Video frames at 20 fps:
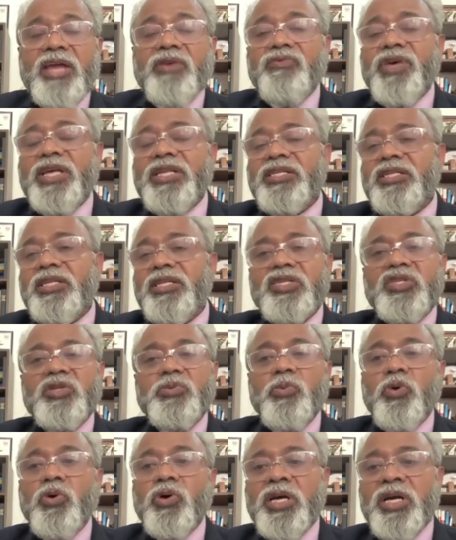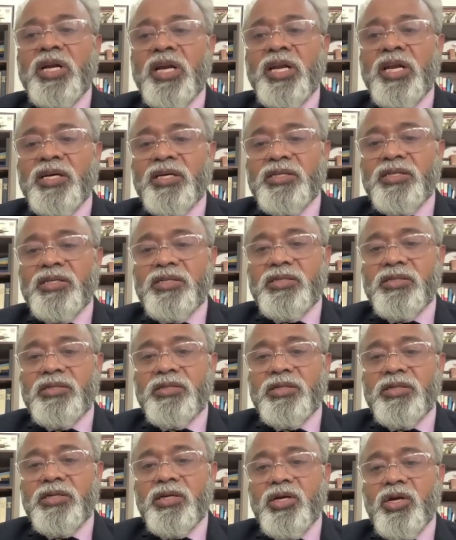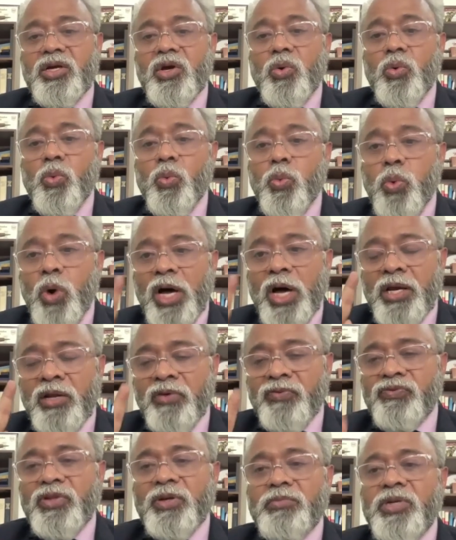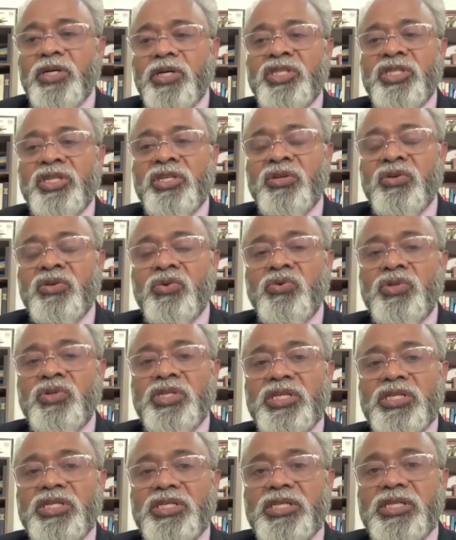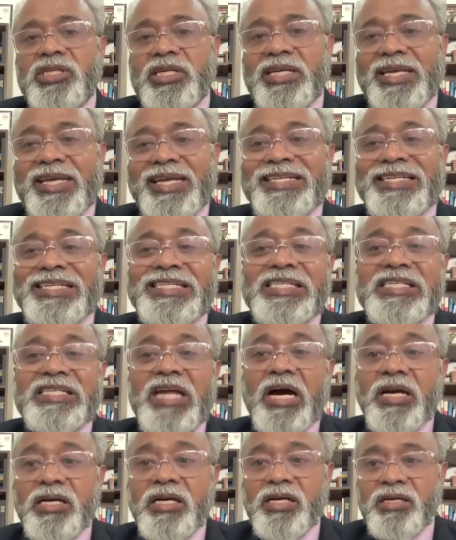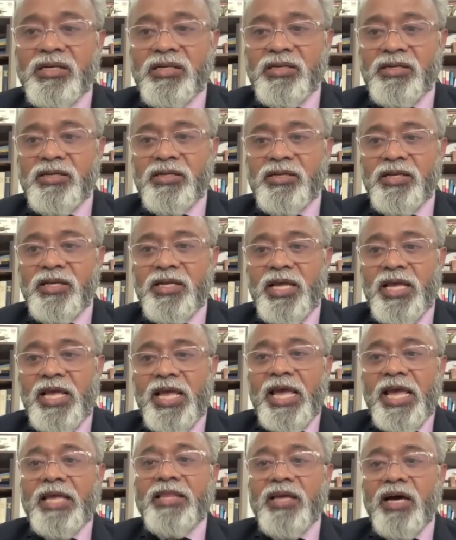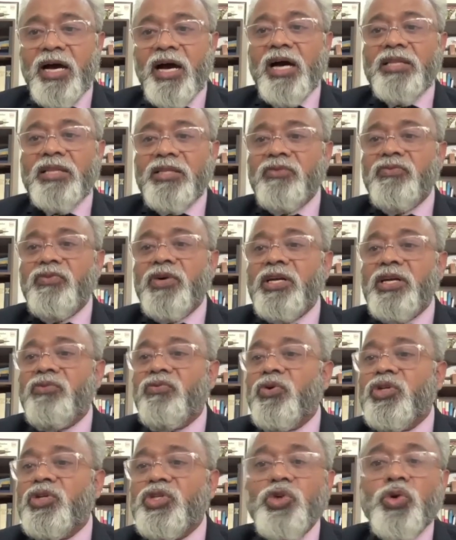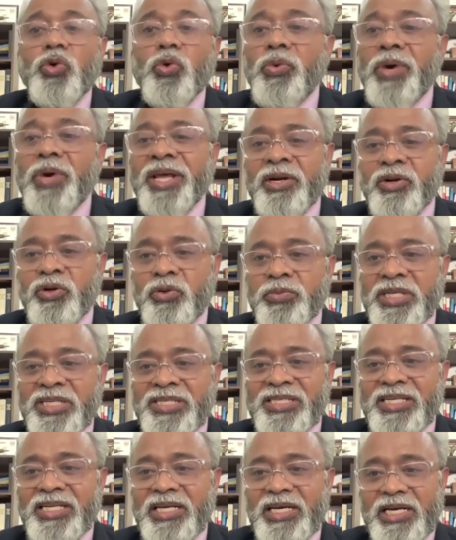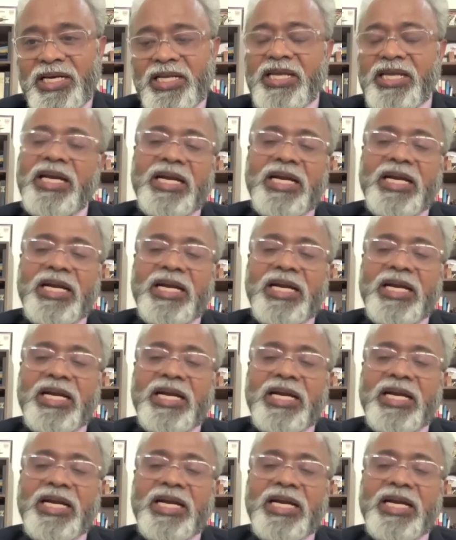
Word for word: And when the smoke clears, one of the merchant cruisers gets sunk, and the other one was nowhere to be seen.